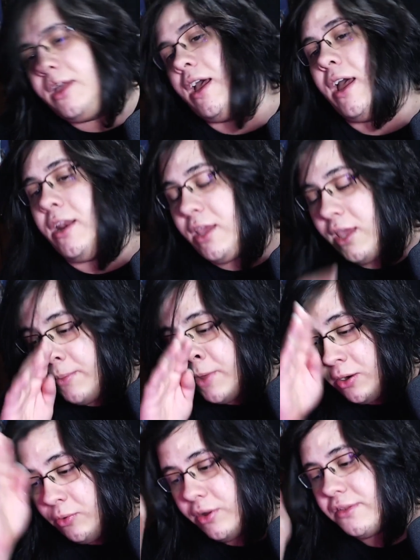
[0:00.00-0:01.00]
And
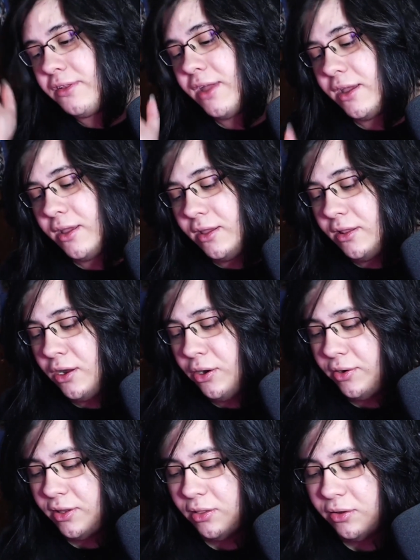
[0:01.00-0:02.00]
Himeno was like, no,
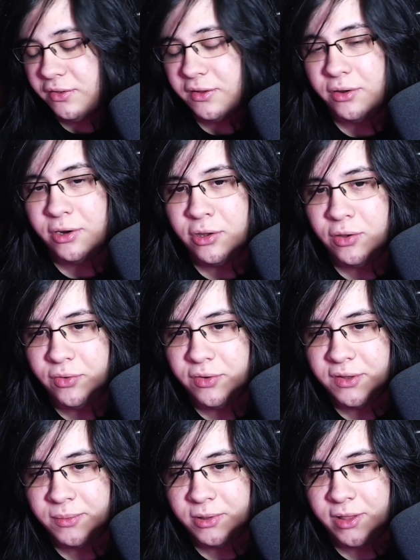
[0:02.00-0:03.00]
it looks good on you or
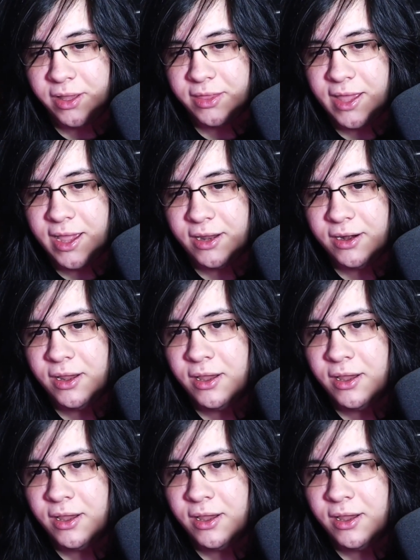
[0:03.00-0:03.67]
something like that.